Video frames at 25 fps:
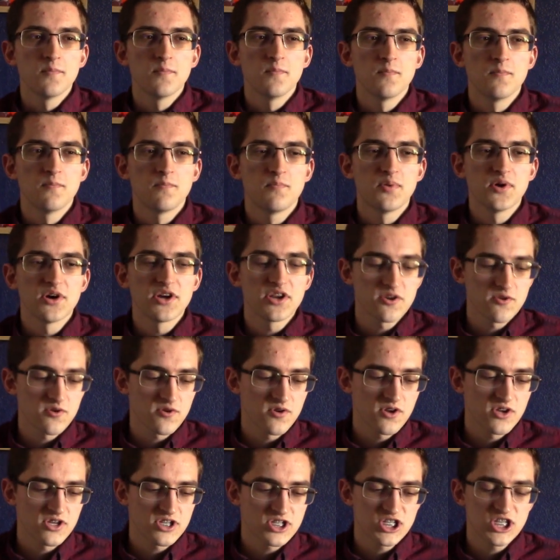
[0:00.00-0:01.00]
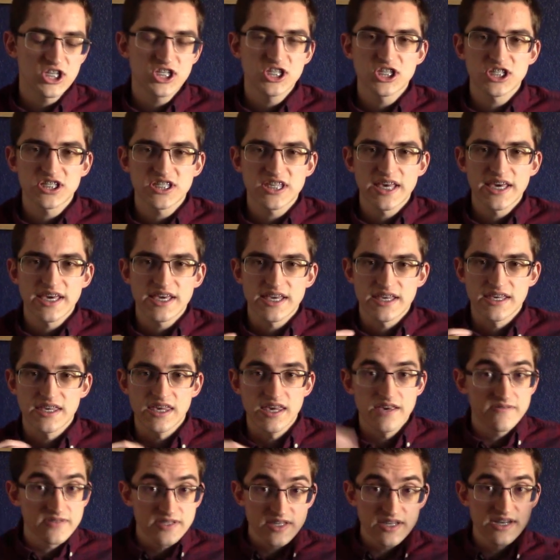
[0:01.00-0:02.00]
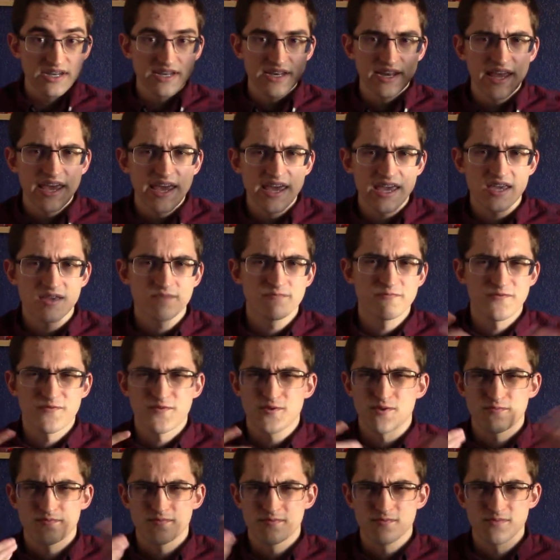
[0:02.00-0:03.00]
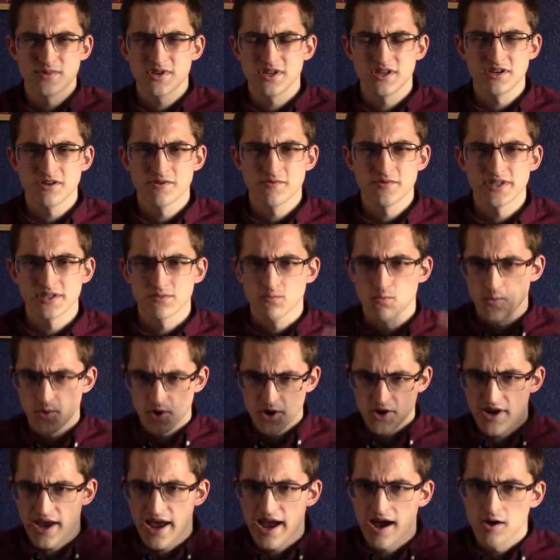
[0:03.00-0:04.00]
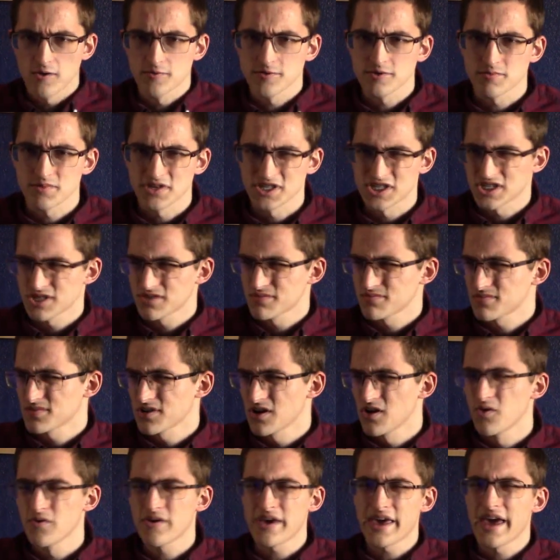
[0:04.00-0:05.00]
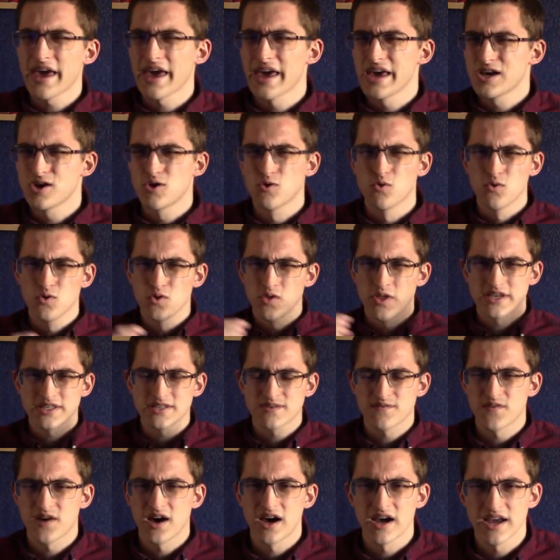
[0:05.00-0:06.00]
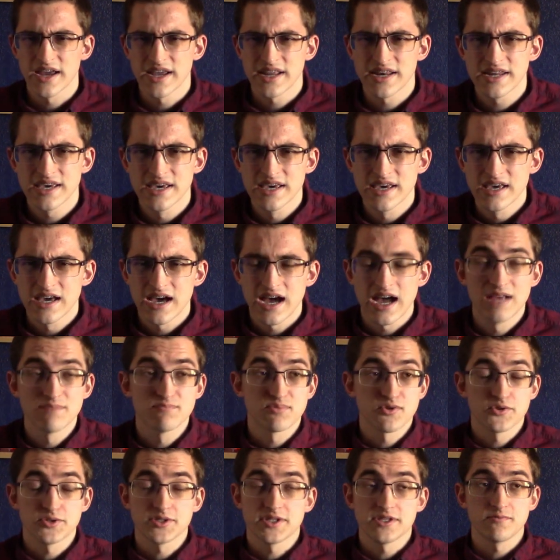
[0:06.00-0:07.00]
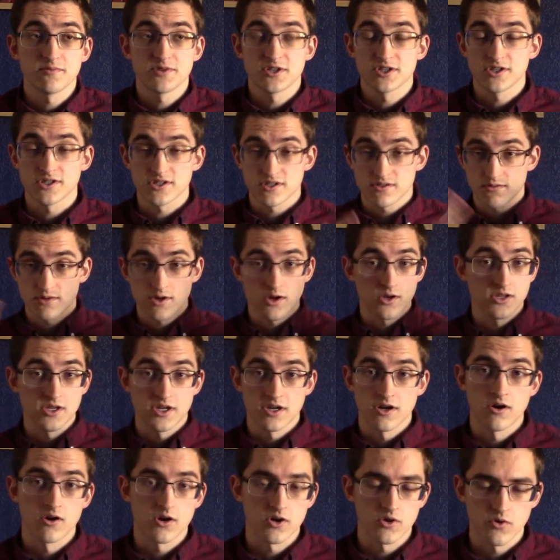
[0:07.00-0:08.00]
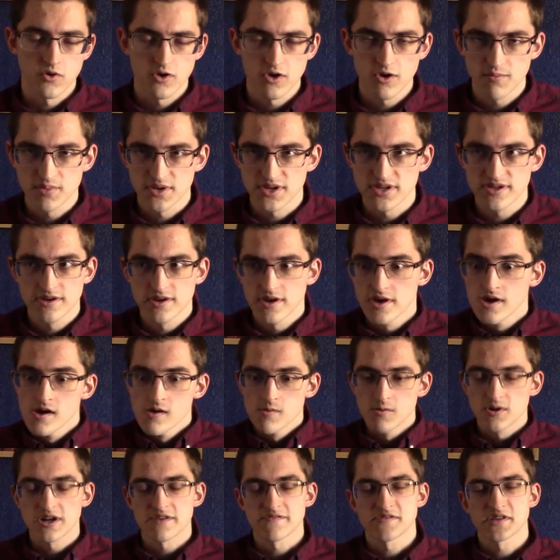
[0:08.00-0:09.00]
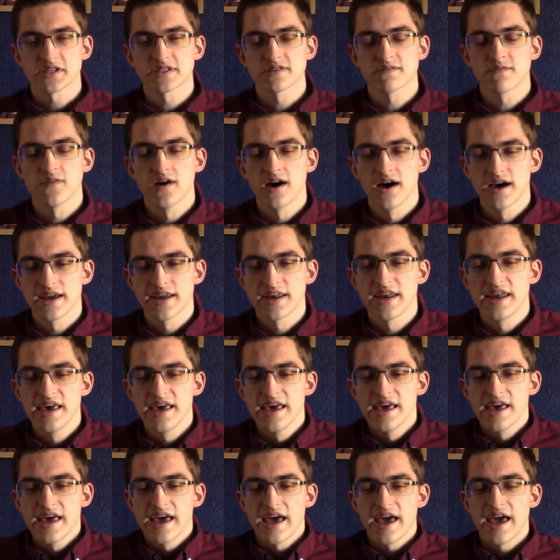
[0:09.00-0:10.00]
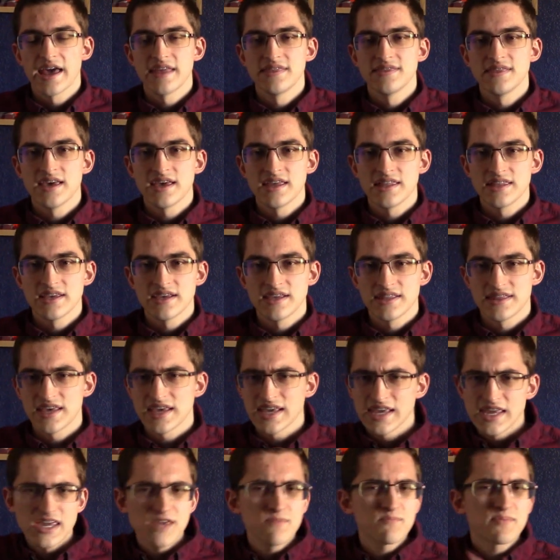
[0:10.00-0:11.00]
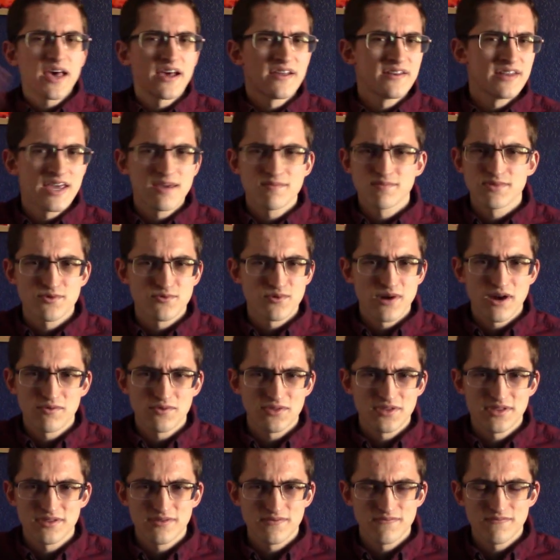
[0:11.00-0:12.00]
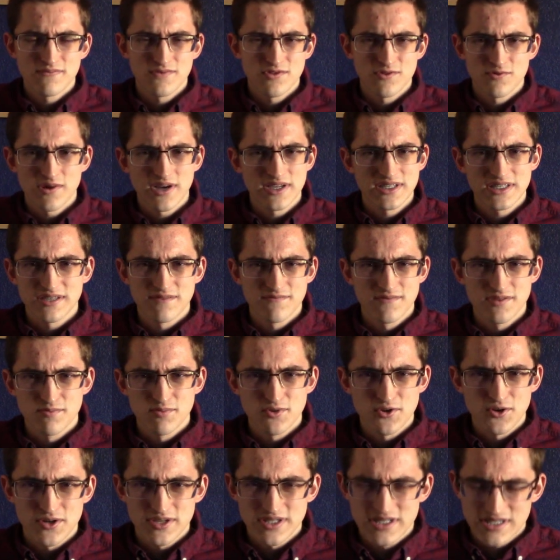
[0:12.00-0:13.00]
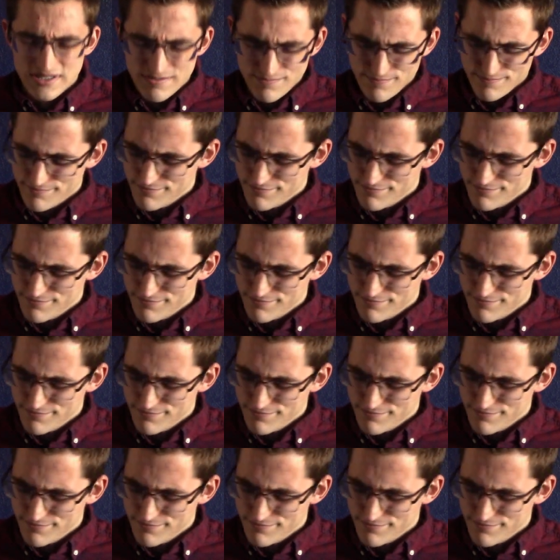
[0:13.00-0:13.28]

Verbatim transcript: But... she just, like, gives it a name for really no reason. Wyrdhound, which, okay, cool, that's fine. I personally would have just called it gargoyle, but whatever, that's fine. And then they keep that name throughout the rest of the books,